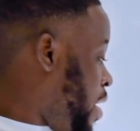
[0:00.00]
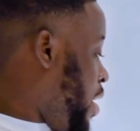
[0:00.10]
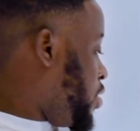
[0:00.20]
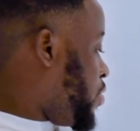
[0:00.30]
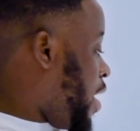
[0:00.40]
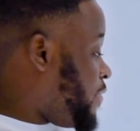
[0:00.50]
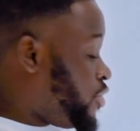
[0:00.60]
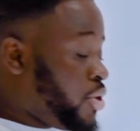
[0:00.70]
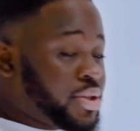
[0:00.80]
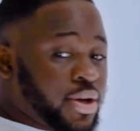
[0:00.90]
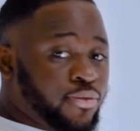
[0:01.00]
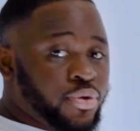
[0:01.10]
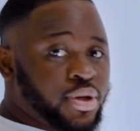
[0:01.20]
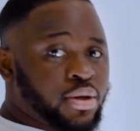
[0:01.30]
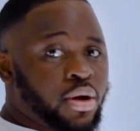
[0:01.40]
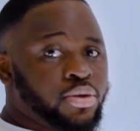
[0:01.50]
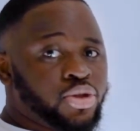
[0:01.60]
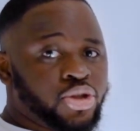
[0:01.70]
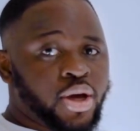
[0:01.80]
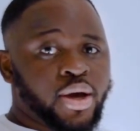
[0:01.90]
and you have Joseph who's a cloud
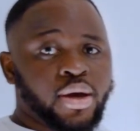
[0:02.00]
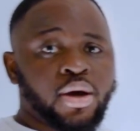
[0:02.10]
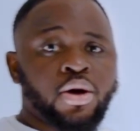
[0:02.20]
engineer.